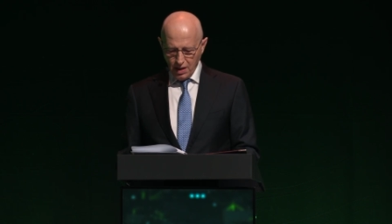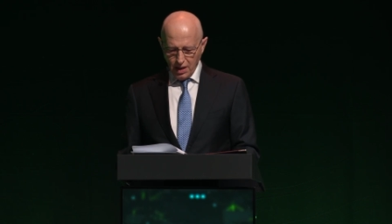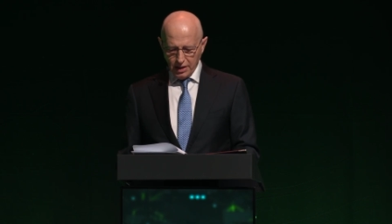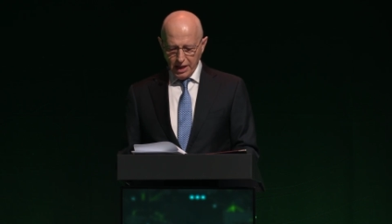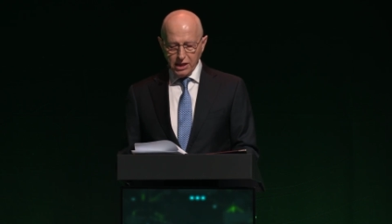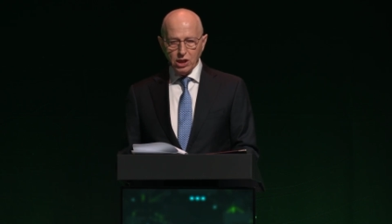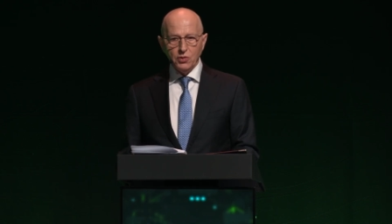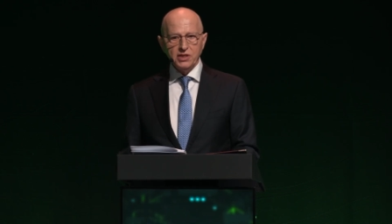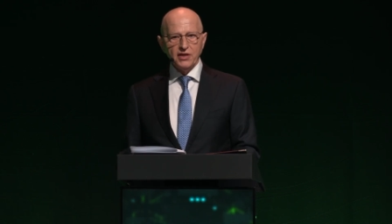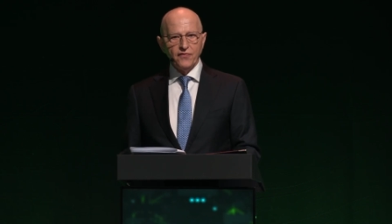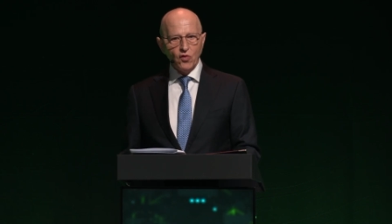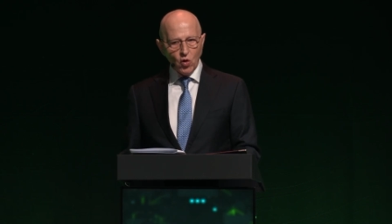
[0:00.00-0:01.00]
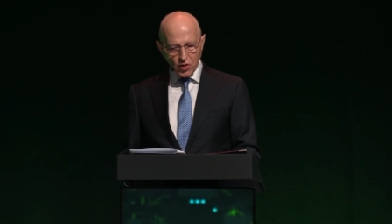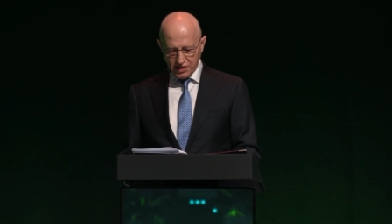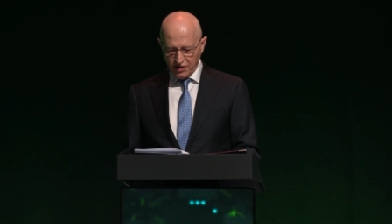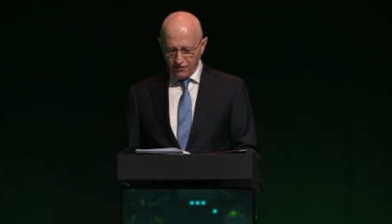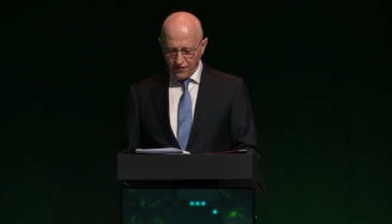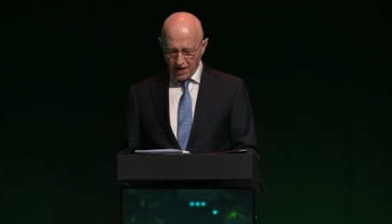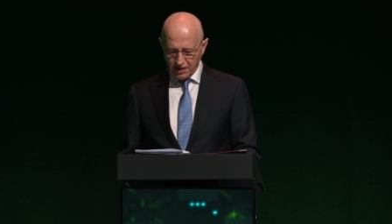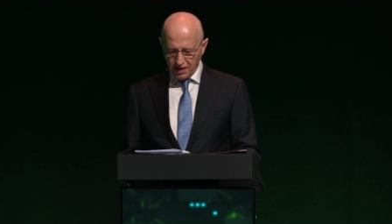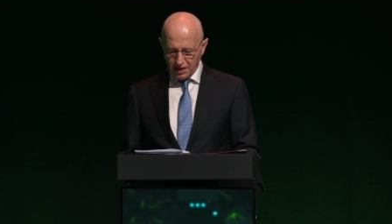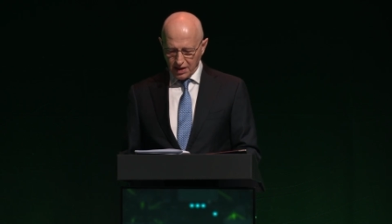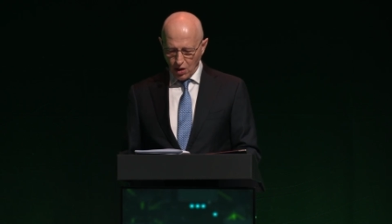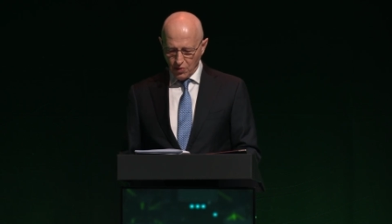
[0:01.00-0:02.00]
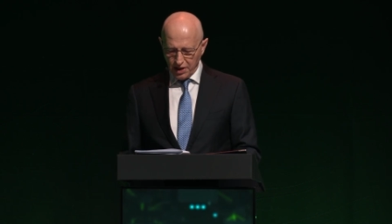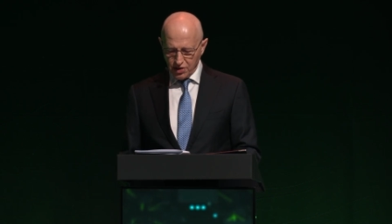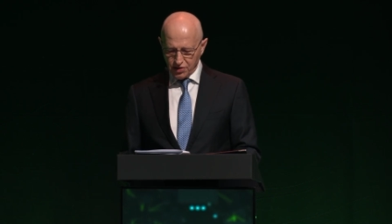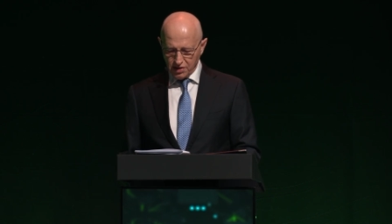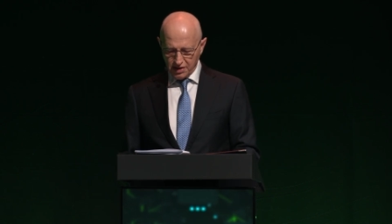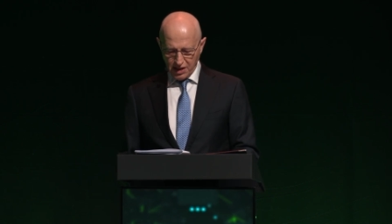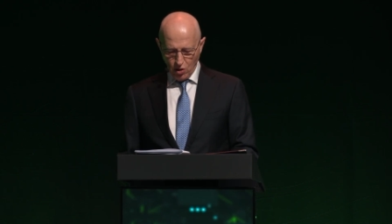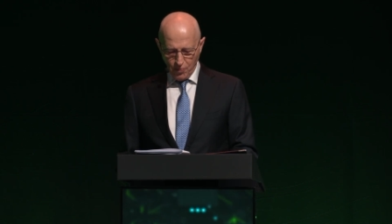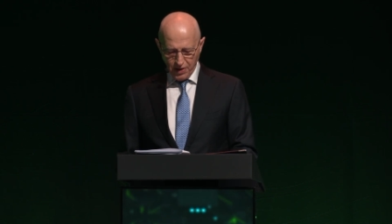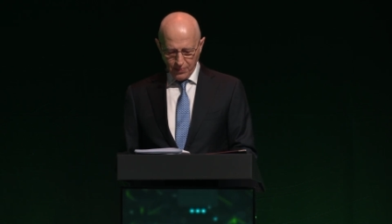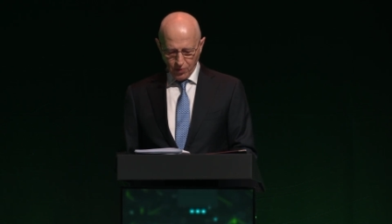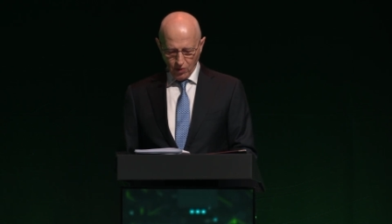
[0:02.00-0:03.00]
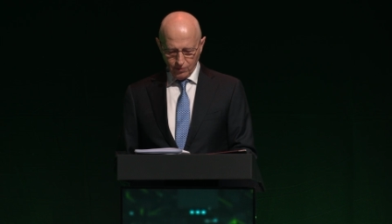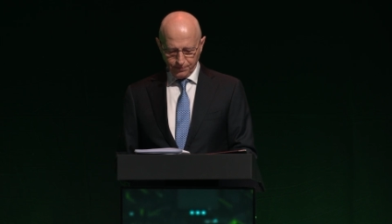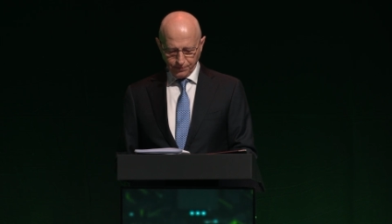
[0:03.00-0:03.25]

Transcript: NATO is, of course, defending our nations and our people.